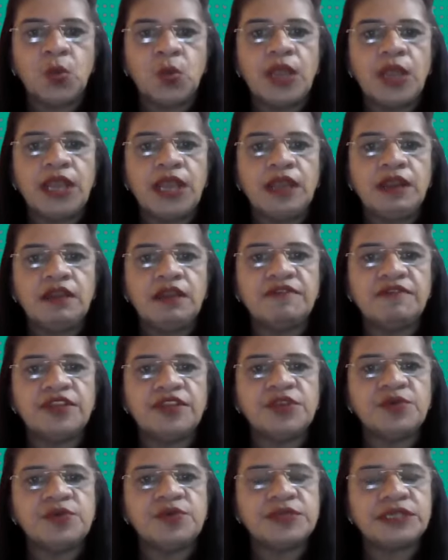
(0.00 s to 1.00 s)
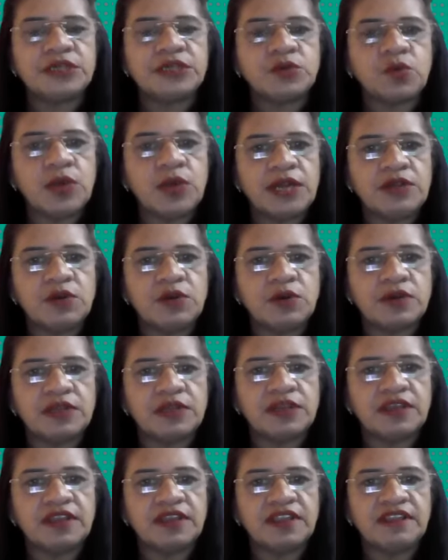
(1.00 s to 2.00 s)
Well, when you visit one
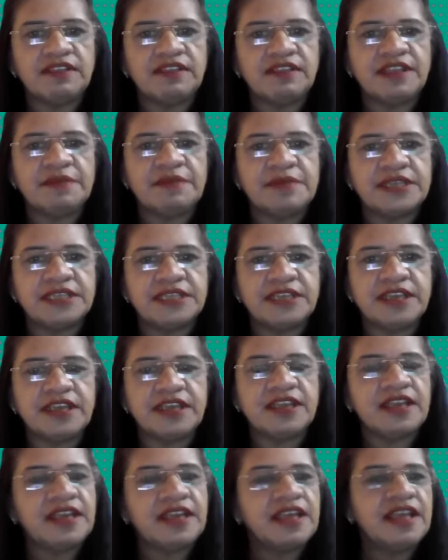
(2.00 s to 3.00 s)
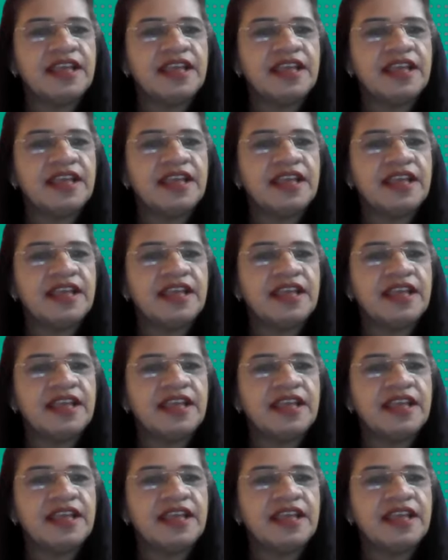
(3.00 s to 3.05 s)
doctor, they may say,